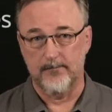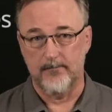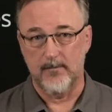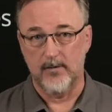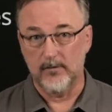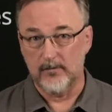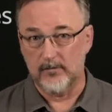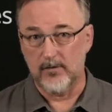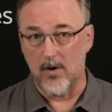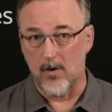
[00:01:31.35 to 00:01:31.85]

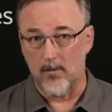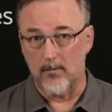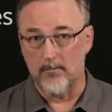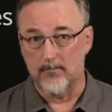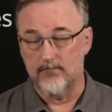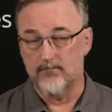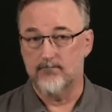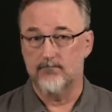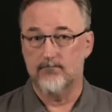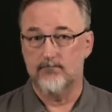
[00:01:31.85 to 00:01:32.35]
So,
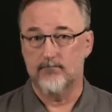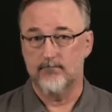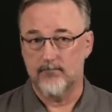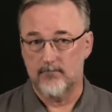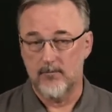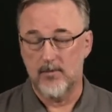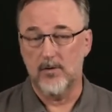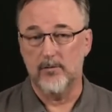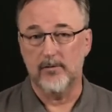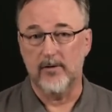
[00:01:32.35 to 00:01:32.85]

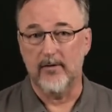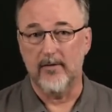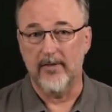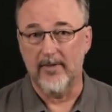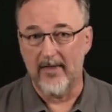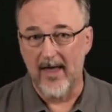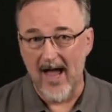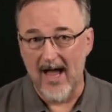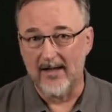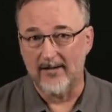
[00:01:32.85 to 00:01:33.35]
using
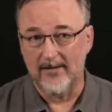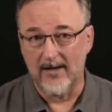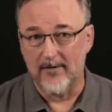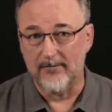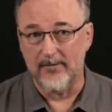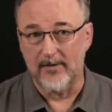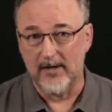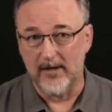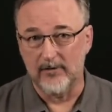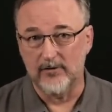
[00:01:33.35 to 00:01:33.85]
that
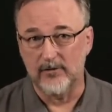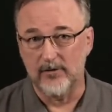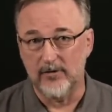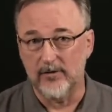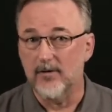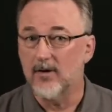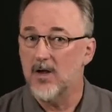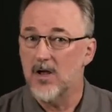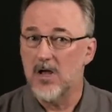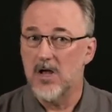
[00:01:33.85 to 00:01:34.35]

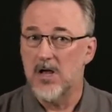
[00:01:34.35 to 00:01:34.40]
definition,